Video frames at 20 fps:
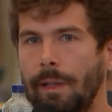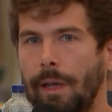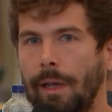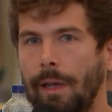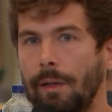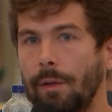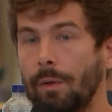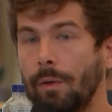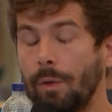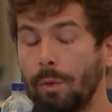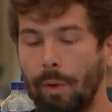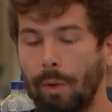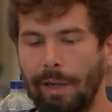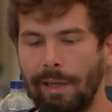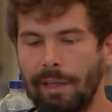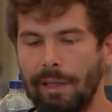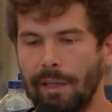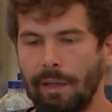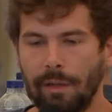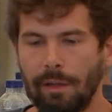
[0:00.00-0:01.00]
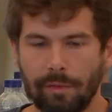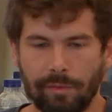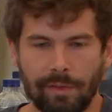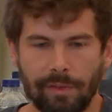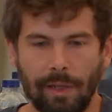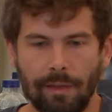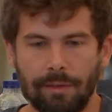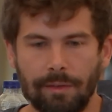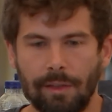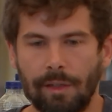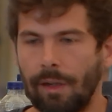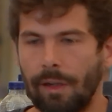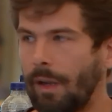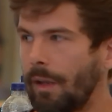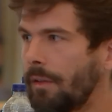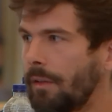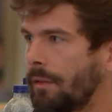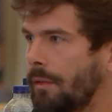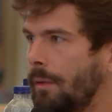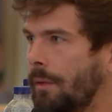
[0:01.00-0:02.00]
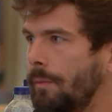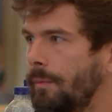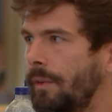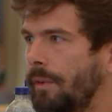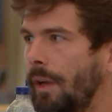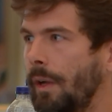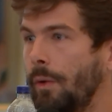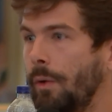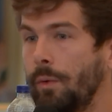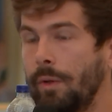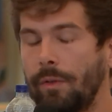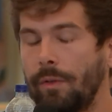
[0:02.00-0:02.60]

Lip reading: I don't know, any kind of data that has some value,